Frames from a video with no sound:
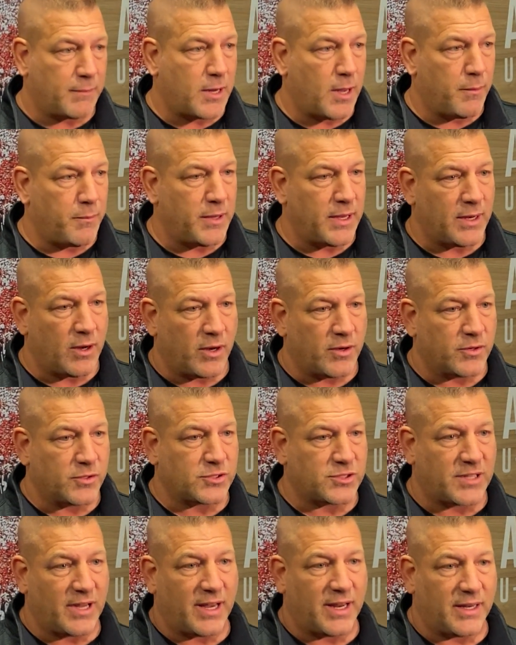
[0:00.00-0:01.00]
come in,
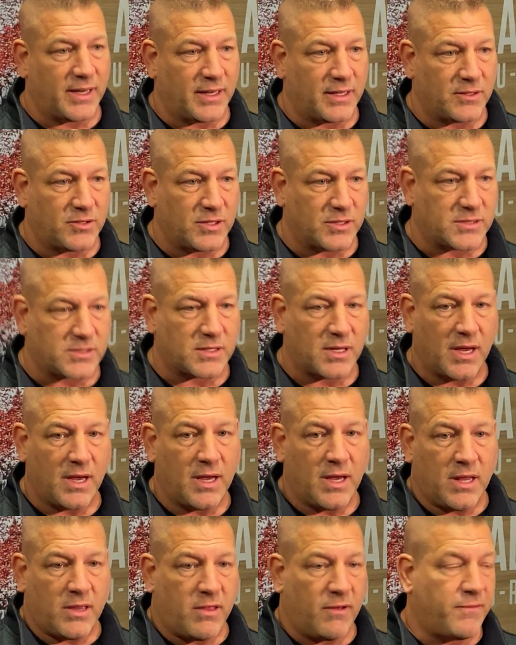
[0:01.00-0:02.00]
understanding just
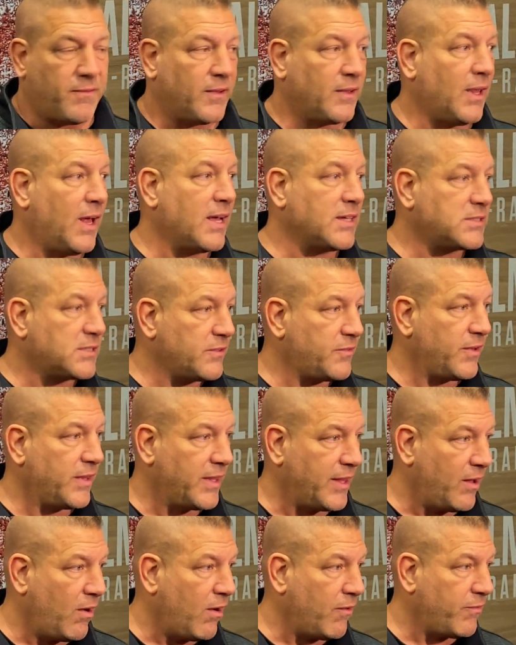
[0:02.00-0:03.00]
the philosophy of
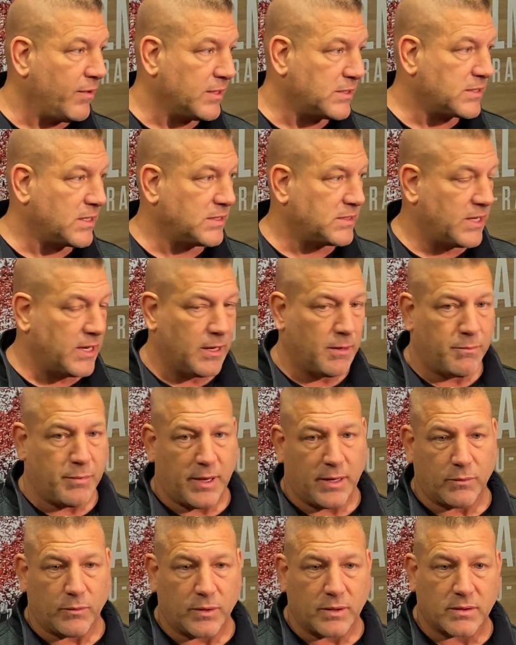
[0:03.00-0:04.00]
the offense, because he had
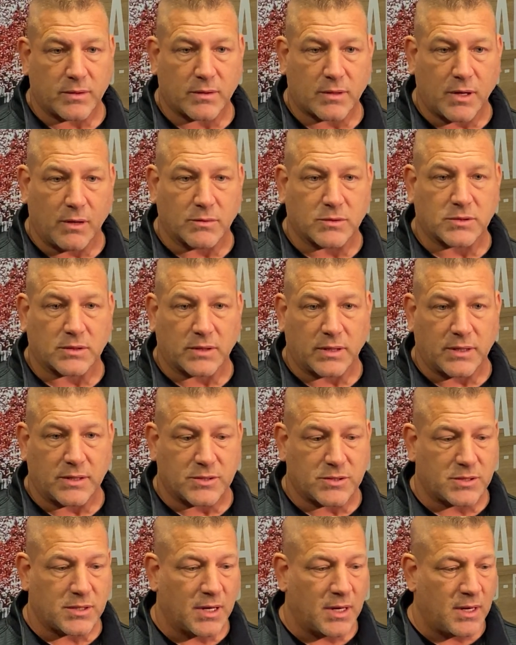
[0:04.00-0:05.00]
been with Coach
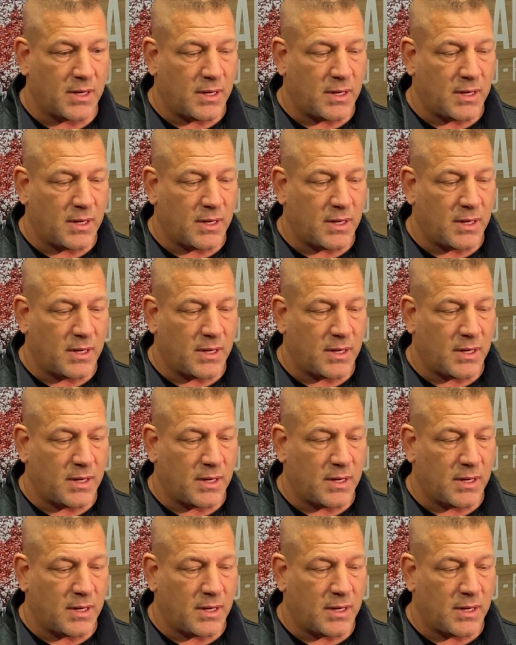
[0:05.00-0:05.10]
Leach.